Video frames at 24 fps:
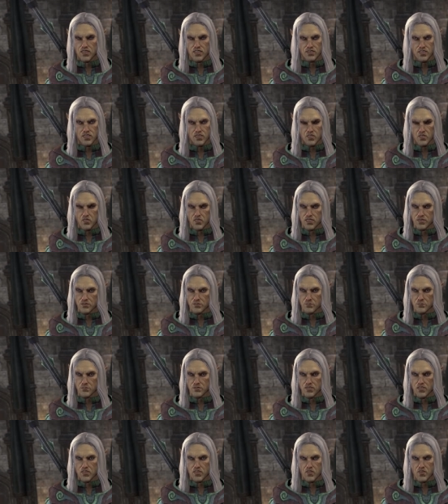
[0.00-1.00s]
I'd say it was
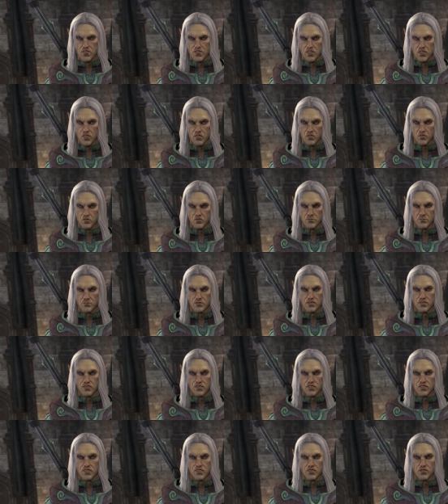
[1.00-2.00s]
some sort of
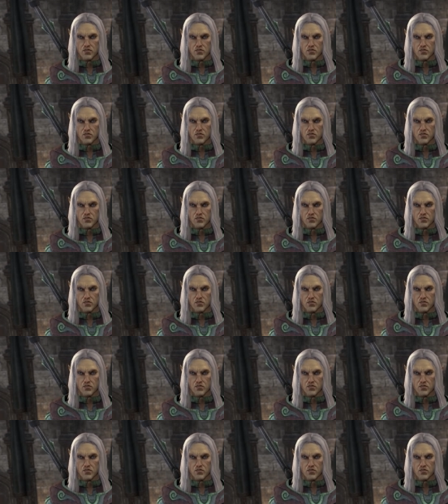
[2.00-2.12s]
ruse.